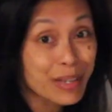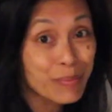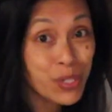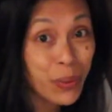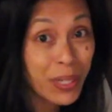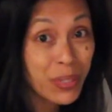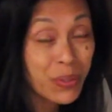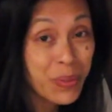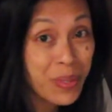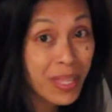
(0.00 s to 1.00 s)
am showing
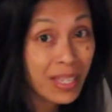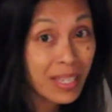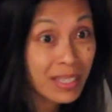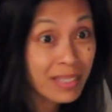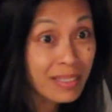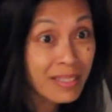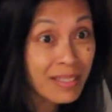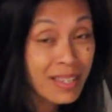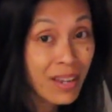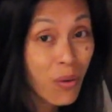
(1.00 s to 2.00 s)
you the
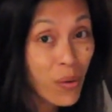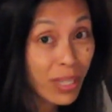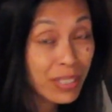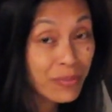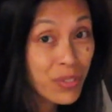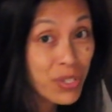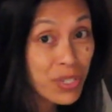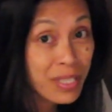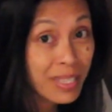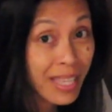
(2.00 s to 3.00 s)
oil
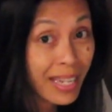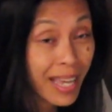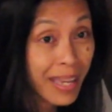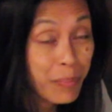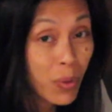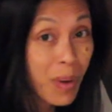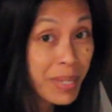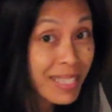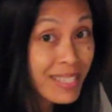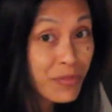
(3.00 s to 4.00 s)
infusion that I
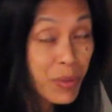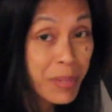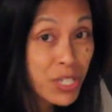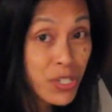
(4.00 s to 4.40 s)
promised from my